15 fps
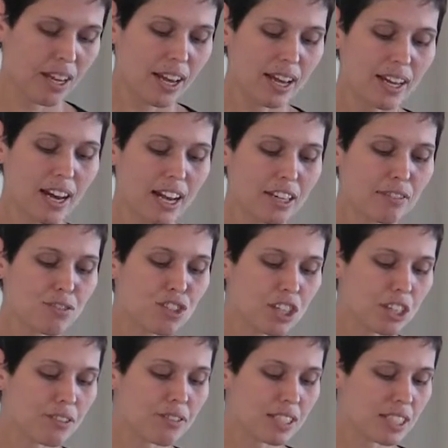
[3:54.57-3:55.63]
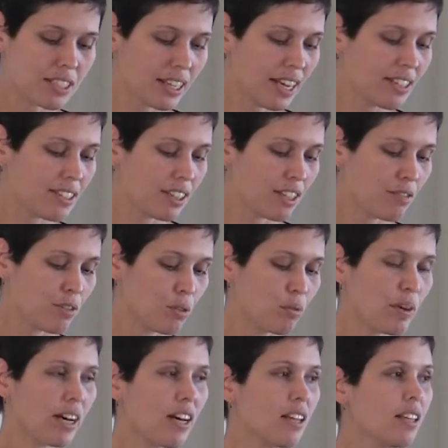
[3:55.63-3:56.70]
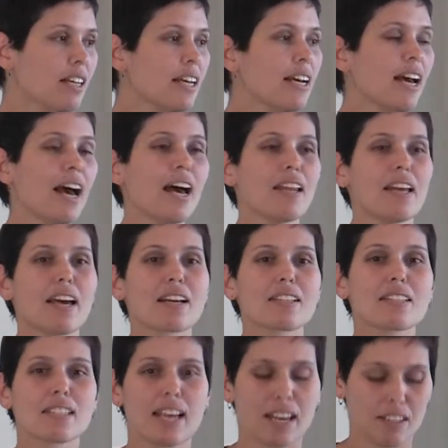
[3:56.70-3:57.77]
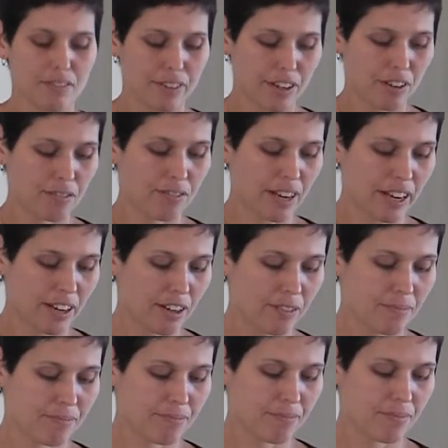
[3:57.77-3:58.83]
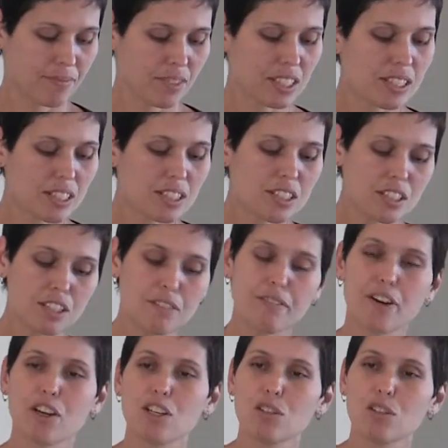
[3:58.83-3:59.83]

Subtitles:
a kind of chief discussant, if you will, and extant verifier. This is still a very